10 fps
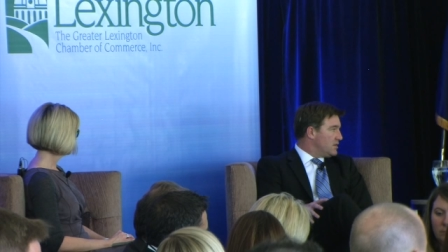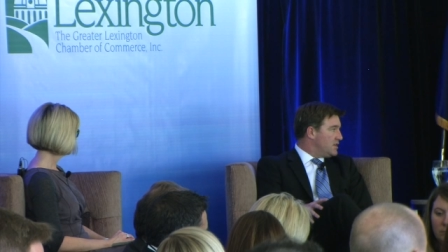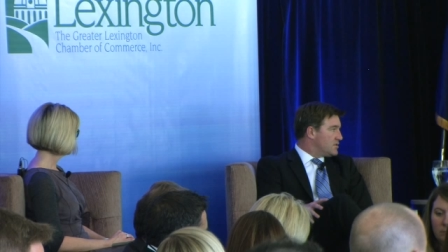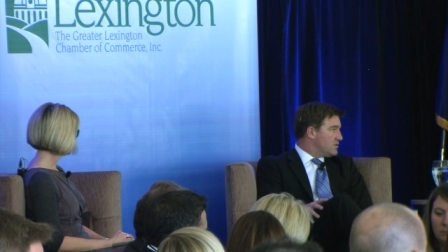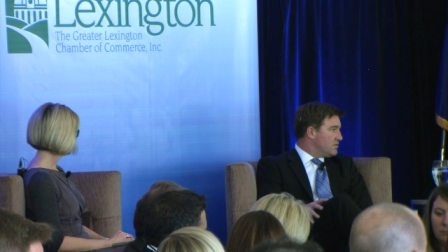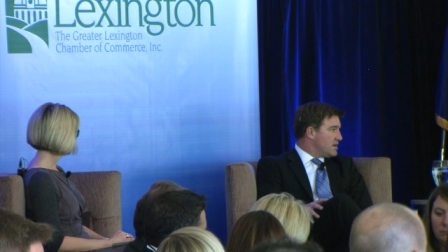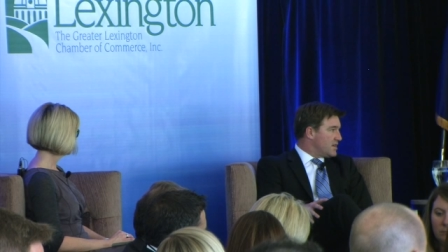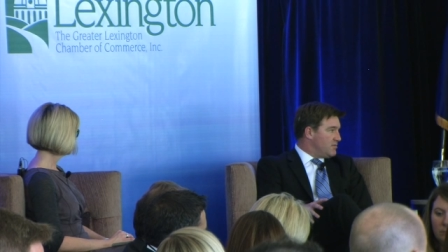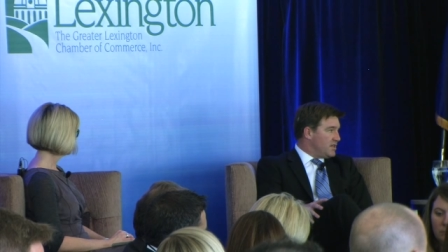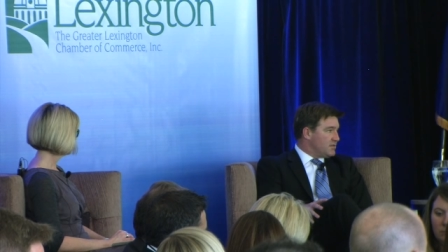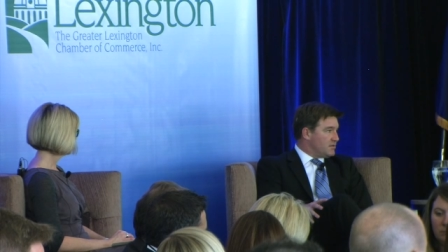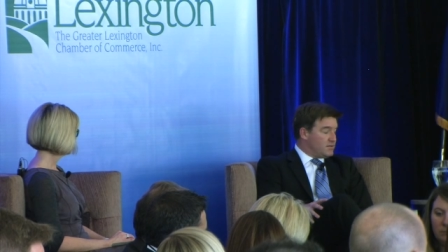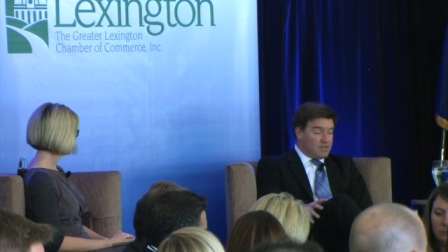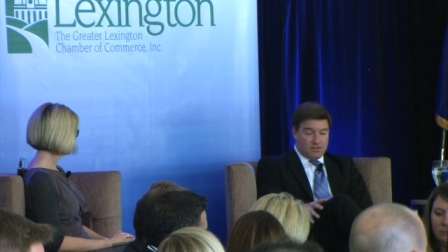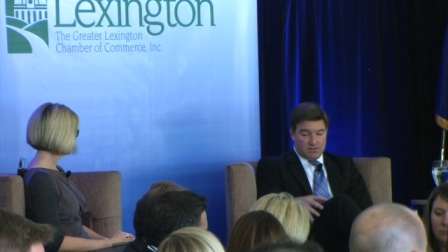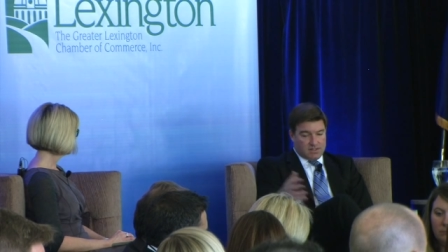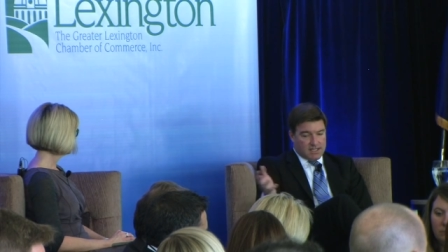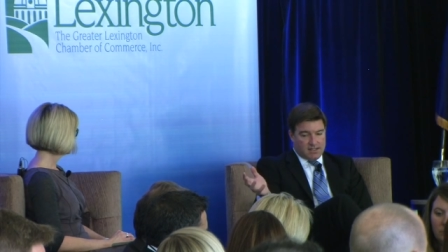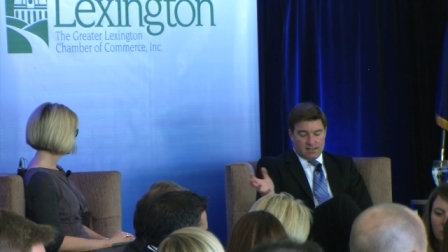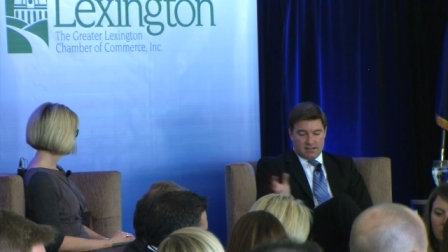east of the Rocky Mountains. And as you
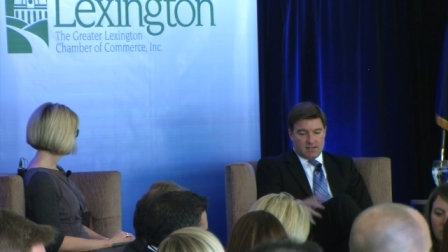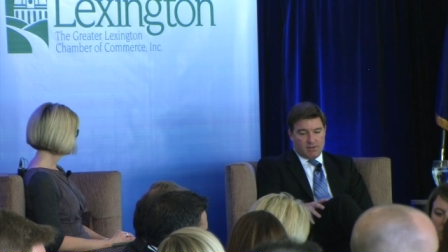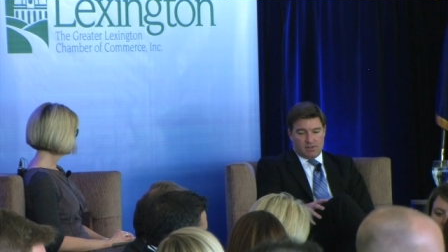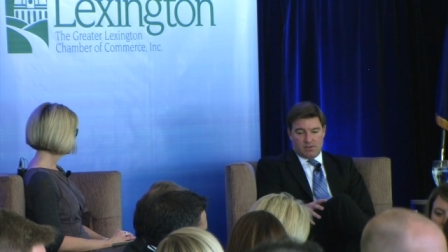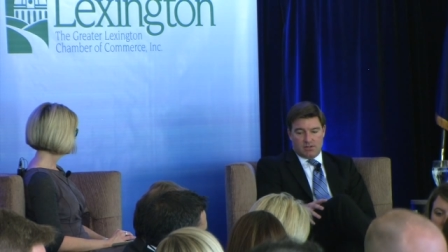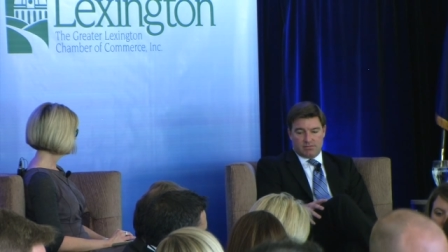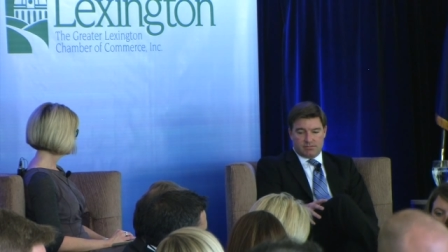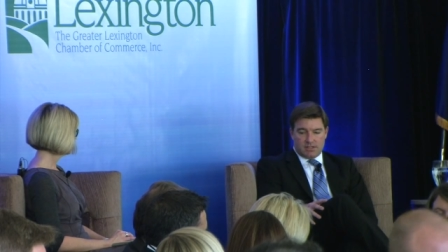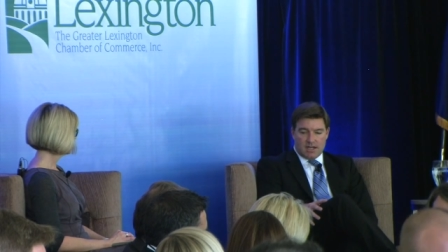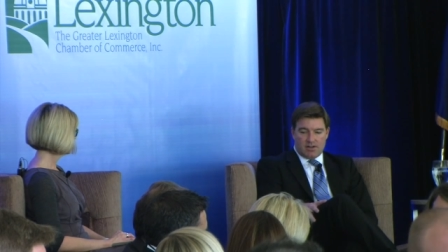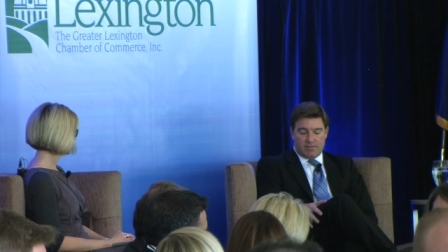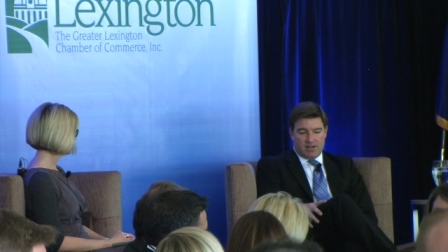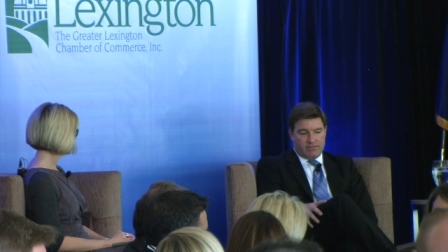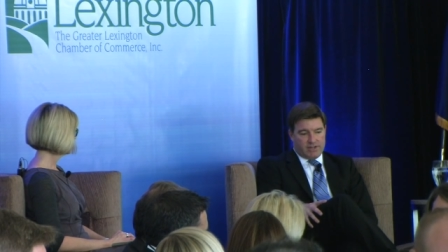said, that's how we lure auto